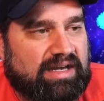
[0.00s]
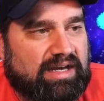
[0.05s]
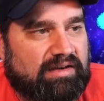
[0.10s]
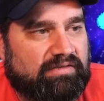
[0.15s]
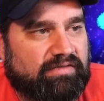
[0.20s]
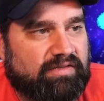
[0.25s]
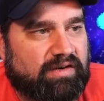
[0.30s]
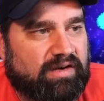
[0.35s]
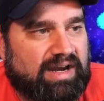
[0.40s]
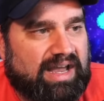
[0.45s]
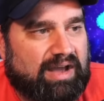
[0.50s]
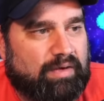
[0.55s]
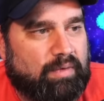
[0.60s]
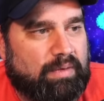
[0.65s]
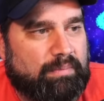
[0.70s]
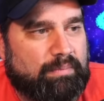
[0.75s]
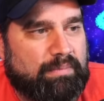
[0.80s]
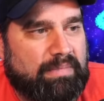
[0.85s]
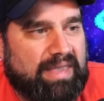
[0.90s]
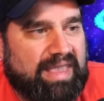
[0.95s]
cover, how
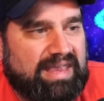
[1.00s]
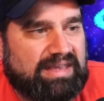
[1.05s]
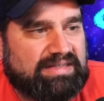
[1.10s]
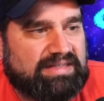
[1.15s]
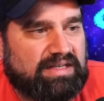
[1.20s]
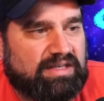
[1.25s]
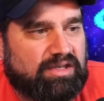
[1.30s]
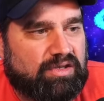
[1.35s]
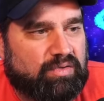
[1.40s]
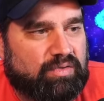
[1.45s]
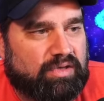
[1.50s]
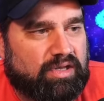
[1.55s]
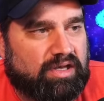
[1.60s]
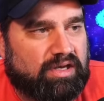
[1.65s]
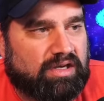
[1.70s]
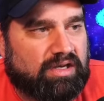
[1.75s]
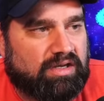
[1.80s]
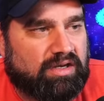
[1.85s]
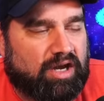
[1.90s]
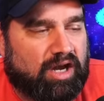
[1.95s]
amazing you
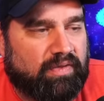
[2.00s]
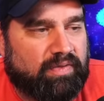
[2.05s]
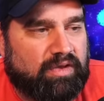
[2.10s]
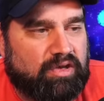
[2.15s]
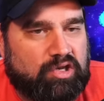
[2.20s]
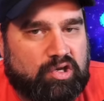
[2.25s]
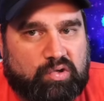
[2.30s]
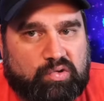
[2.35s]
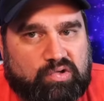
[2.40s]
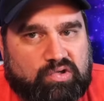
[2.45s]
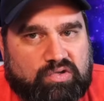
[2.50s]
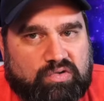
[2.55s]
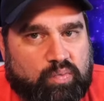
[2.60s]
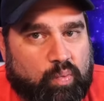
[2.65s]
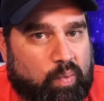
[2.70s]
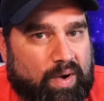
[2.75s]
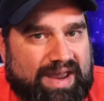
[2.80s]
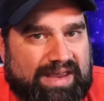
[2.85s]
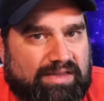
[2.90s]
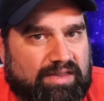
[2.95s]
look on the new
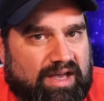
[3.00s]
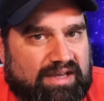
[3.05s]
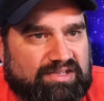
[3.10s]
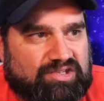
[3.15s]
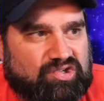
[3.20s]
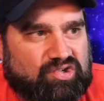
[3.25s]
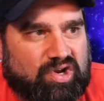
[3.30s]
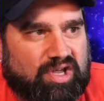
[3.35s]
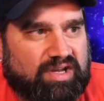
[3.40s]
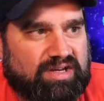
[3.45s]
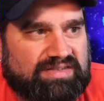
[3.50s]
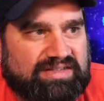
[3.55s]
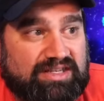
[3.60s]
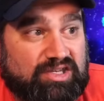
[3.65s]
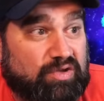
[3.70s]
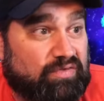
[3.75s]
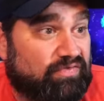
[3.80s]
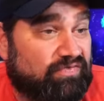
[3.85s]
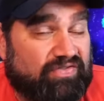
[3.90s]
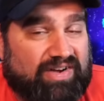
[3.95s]
weight loss drugs that
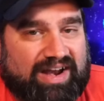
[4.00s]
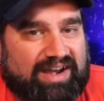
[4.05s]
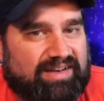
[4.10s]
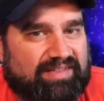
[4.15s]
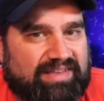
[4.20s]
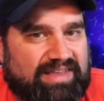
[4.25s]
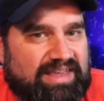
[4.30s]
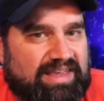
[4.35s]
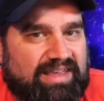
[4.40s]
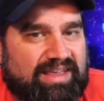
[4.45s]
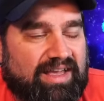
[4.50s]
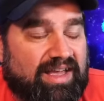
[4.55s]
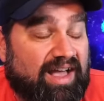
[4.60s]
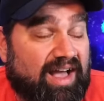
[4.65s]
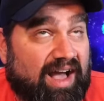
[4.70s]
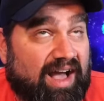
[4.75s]
you finally,